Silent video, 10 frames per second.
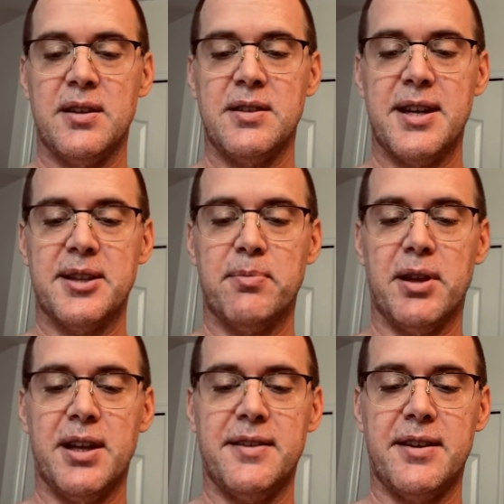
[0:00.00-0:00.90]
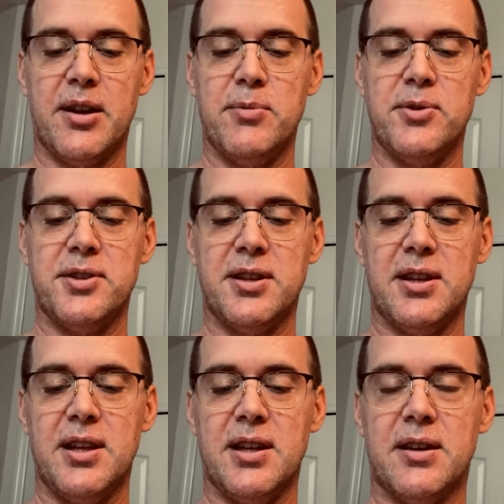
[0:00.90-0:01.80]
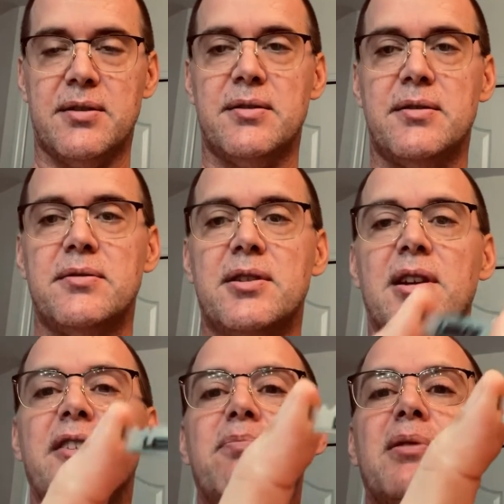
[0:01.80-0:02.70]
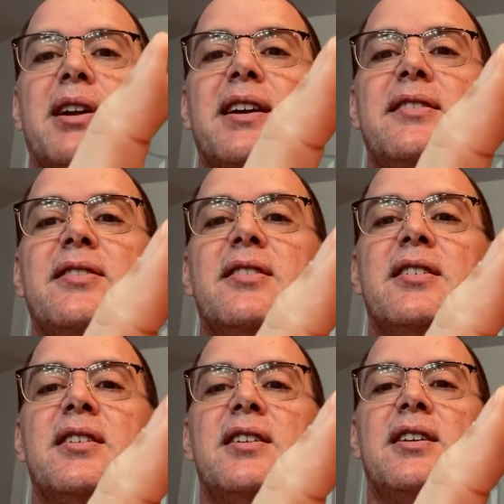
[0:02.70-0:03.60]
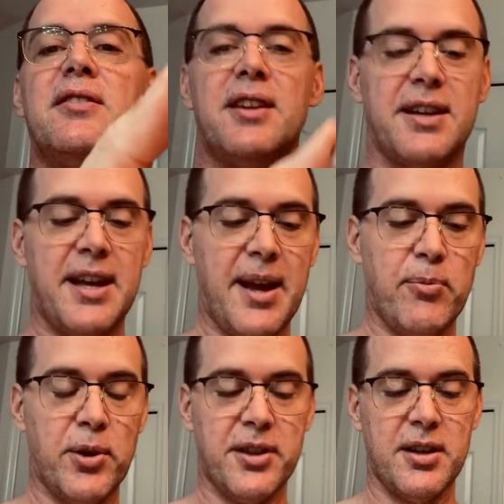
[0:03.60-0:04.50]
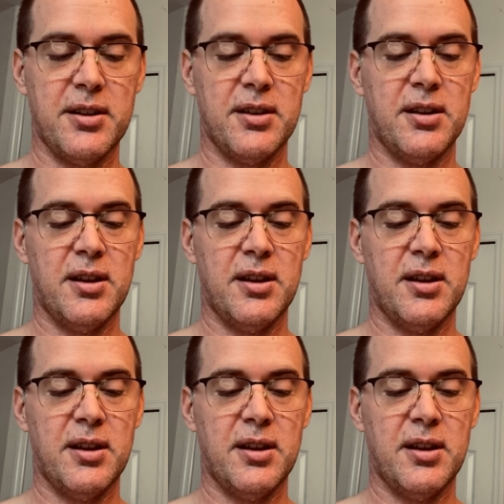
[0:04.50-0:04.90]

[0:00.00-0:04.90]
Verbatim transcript: Take the blades. Now I'm using the, uh, the leaf blades that came with it.